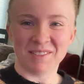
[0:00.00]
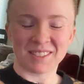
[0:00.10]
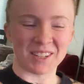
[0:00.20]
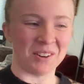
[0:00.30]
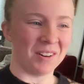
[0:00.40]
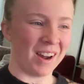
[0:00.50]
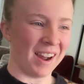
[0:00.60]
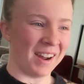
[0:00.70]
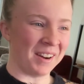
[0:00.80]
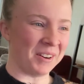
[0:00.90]
So
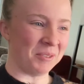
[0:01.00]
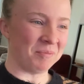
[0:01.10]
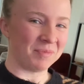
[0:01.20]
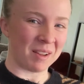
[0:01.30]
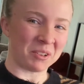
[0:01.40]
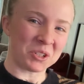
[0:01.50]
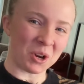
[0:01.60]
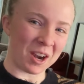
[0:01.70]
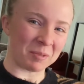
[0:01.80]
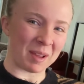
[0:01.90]
I'm going to show
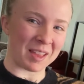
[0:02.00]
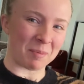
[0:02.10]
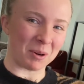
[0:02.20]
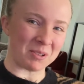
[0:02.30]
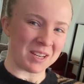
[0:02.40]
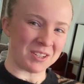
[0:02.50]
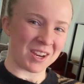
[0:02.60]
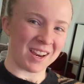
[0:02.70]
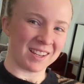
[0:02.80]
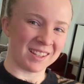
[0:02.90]
you how to make that protein
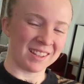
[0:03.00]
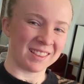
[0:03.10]
shake.